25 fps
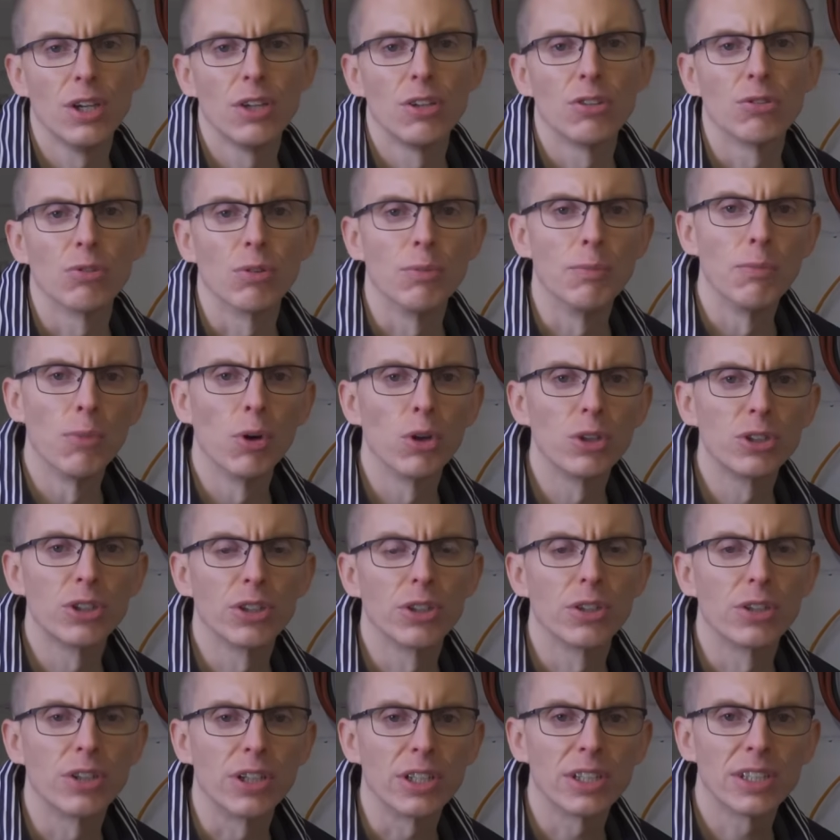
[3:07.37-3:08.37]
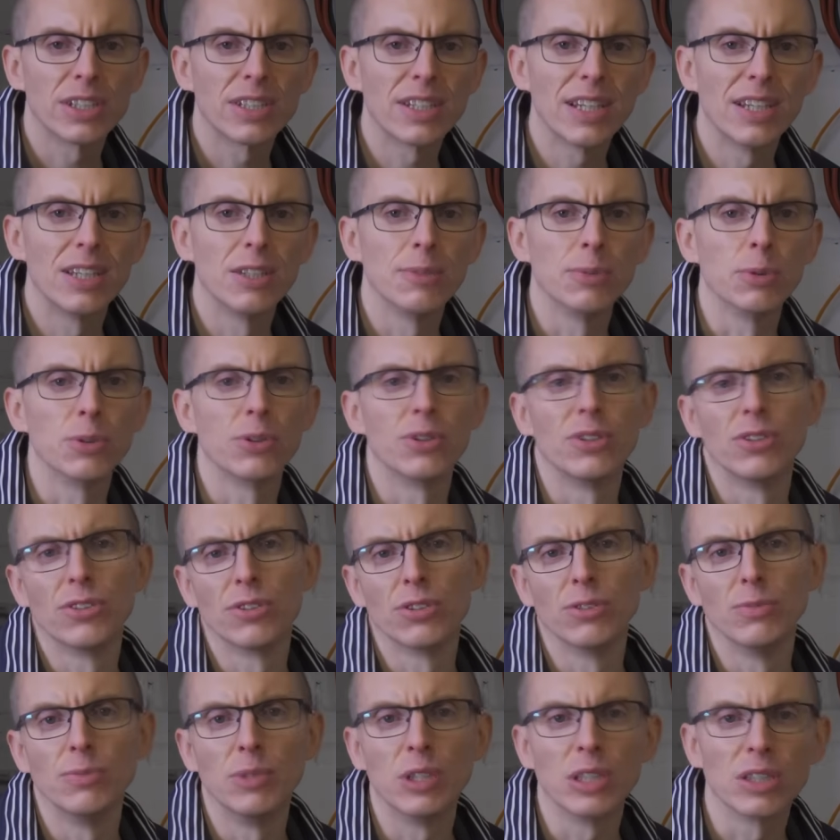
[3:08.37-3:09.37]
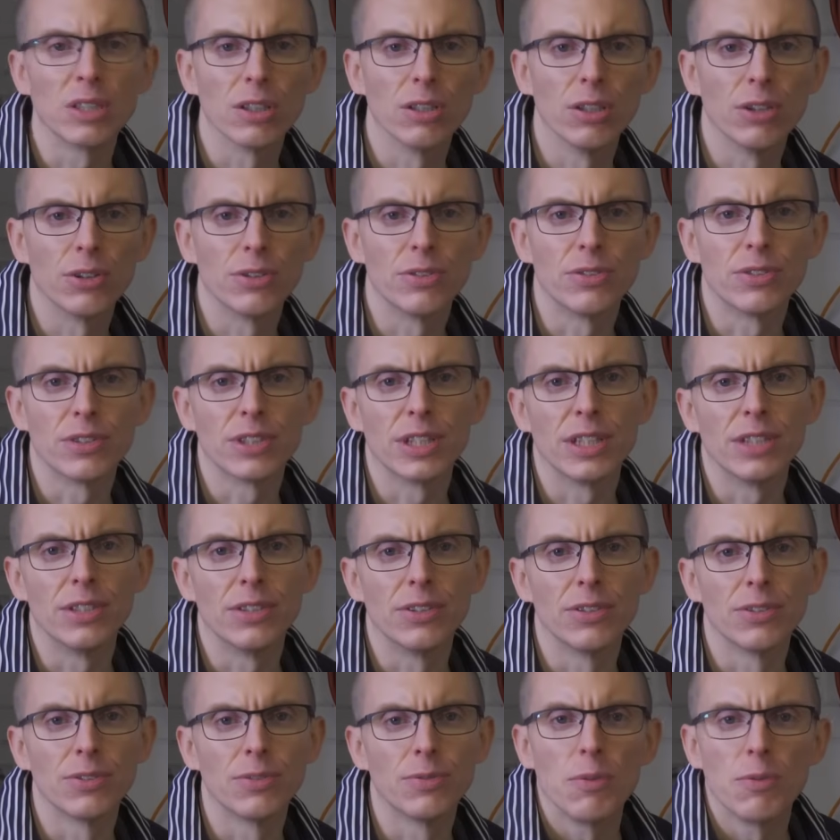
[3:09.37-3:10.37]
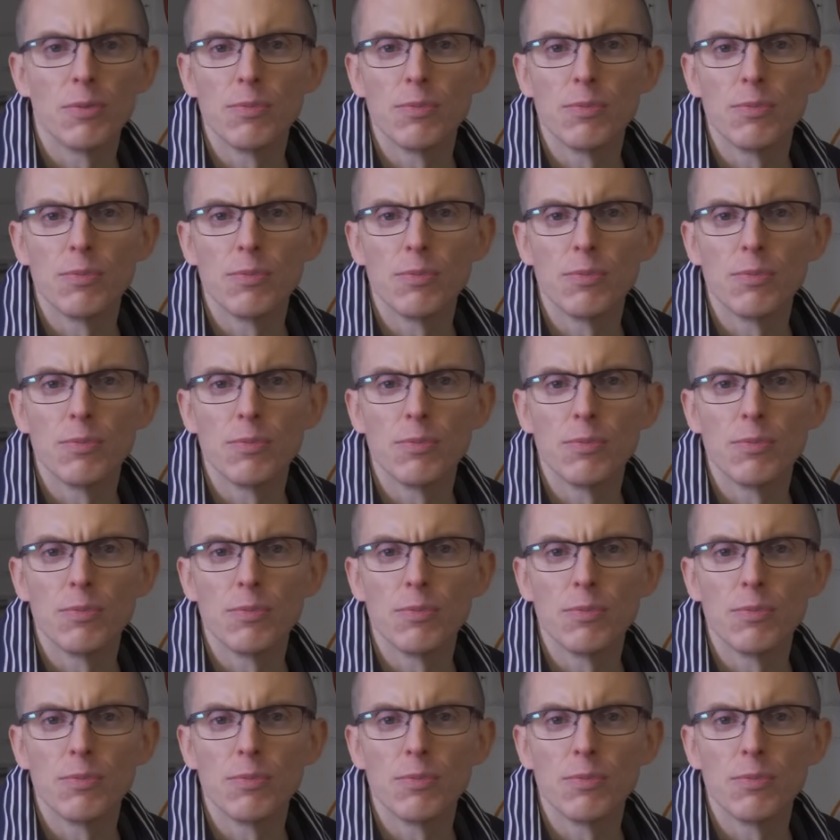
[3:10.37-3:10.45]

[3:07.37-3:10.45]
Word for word: So a modular, extendable system makes a lot of sense.